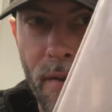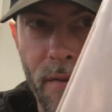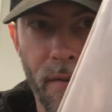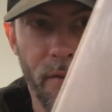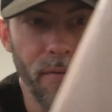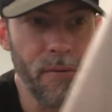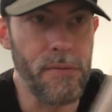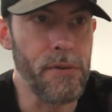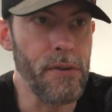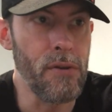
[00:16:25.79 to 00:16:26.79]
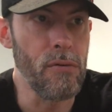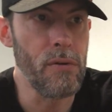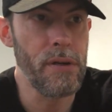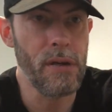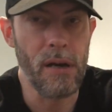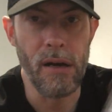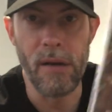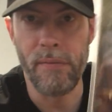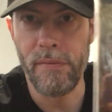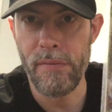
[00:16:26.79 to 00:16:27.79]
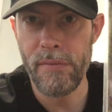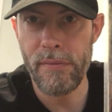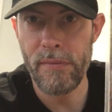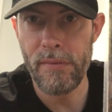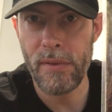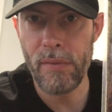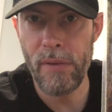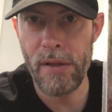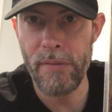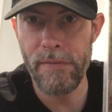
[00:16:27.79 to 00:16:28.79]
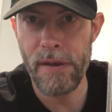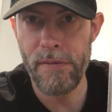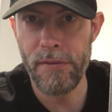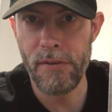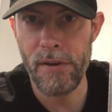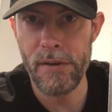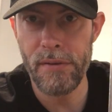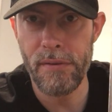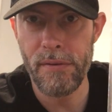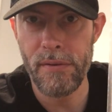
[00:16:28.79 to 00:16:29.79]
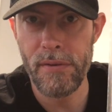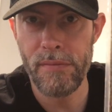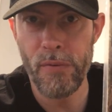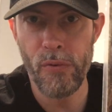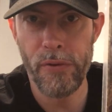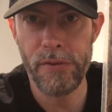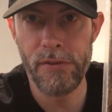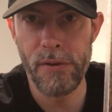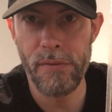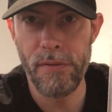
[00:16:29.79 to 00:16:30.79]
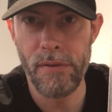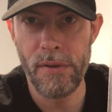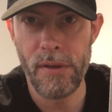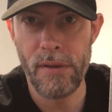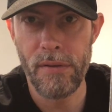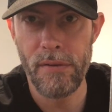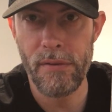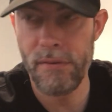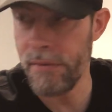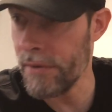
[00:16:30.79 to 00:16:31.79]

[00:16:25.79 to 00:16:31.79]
So this was a really cool one. Um, probably my favorite song from the Rolling Stones. So